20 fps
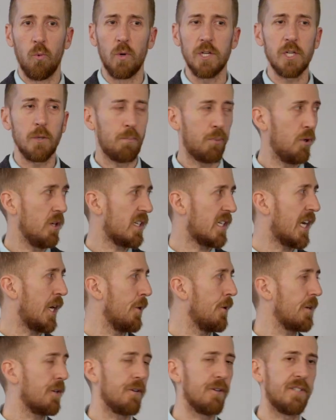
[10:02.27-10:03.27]
When you put
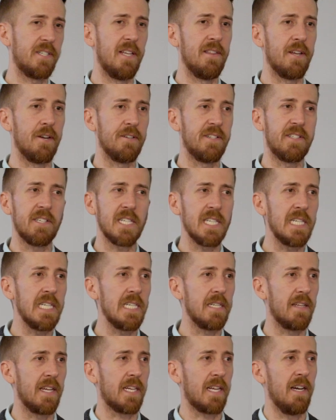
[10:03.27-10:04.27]
characters in their
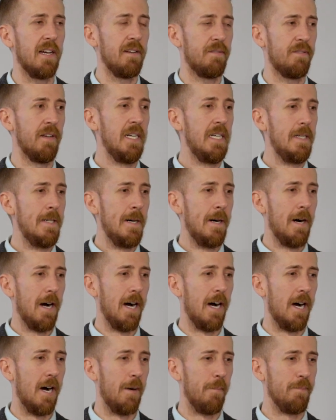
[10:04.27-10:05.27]
scene, they kind of,
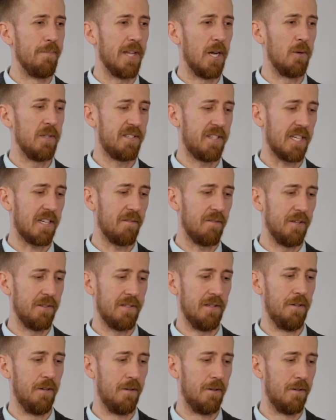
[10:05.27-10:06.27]
um, I always think of
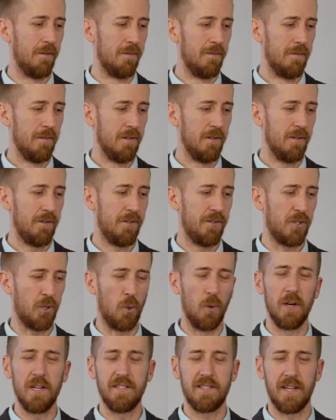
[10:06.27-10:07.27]
those little
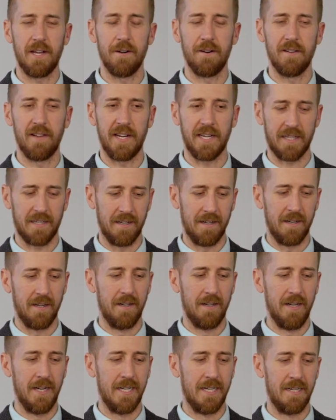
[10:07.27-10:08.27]
toys that are like
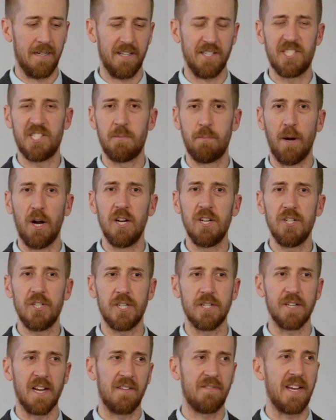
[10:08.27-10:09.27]
a, a,
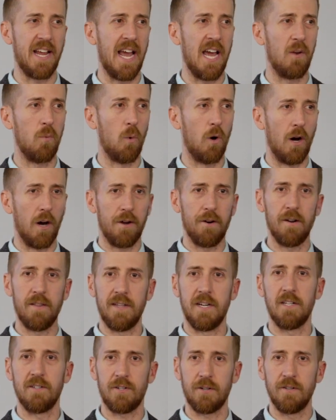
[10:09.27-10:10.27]
sponge and you have to add water
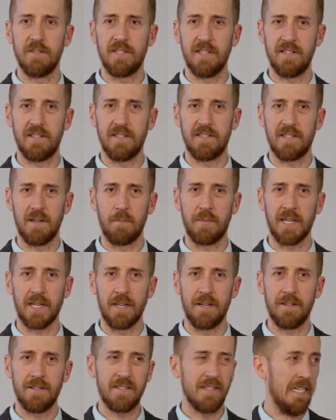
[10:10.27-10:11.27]
and then it turns into
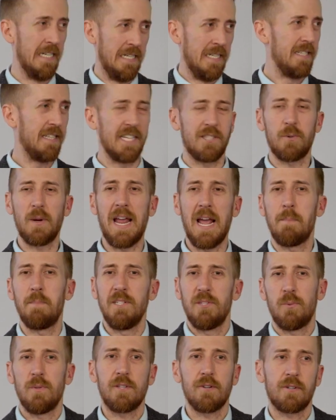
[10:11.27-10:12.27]
something else. That's what
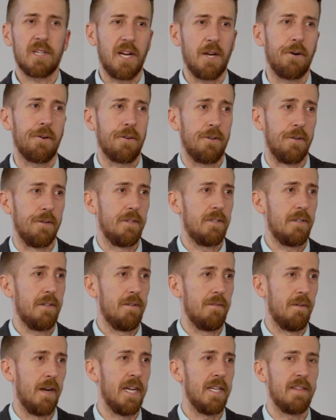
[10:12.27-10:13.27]
happens with your characters,
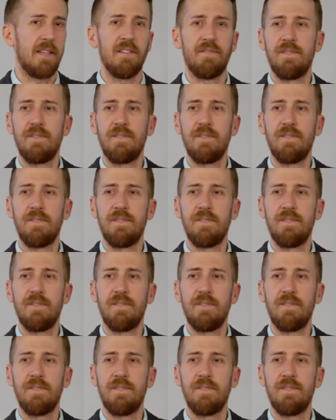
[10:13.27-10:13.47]
right?